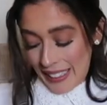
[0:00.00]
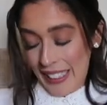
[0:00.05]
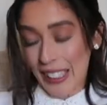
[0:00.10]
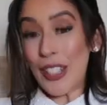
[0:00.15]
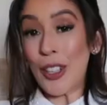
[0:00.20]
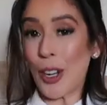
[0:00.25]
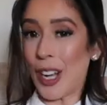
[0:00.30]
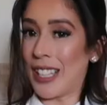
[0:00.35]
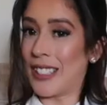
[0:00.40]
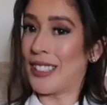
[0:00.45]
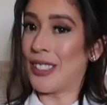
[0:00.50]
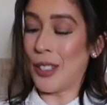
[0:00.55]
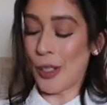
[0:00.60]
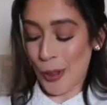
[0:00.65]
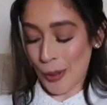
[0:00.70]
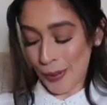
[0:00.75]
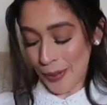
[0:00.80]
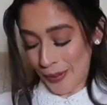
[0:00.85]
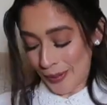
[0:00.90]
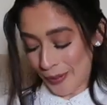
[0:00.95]
You guys
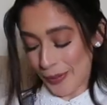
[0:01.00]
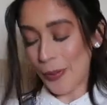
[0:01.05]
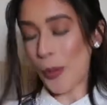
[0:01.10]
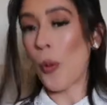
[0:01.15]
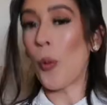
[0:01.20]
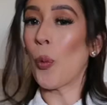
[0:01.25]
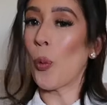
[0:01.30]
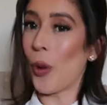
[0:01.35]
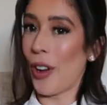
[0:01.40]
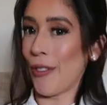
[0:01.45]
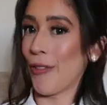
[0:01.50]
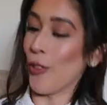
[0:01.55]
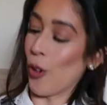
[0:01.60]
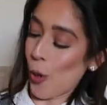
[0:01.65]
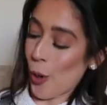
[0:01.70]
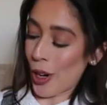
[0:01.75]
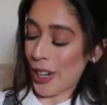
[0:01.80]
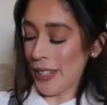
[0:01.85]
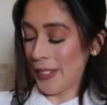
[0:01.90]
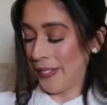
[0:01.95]
know what
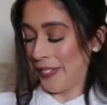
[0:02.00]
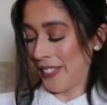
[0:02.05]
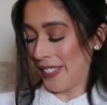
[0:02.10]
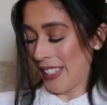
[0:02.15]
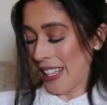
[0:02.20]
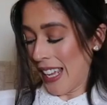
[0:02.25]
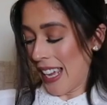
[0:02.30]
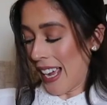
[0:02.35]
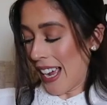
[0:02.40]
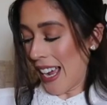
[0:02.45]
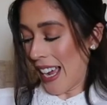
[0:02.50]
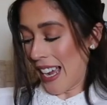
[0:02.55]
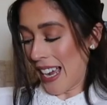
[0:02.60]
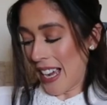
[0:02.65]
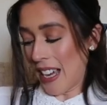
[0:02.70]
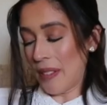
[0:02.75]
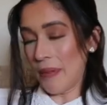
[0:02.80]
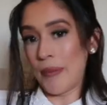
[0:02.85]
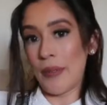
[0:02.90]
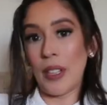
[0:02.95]
for.
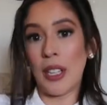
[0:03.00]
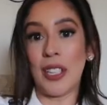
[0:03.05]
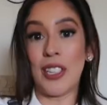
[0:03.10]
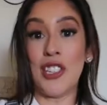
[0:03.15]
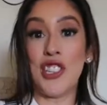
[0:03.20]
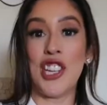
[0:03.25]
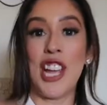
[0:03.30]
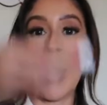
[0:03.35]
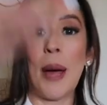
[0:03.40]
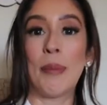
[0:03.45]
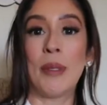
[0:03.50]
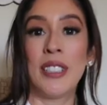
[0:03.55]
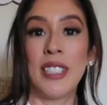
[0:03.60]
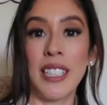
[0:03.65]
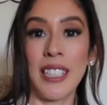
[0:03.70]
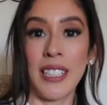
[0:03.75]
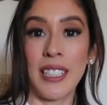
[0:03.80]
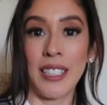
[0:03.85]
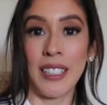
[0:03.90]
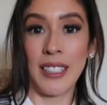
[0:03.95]

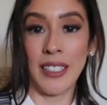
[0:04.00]
Chapstick.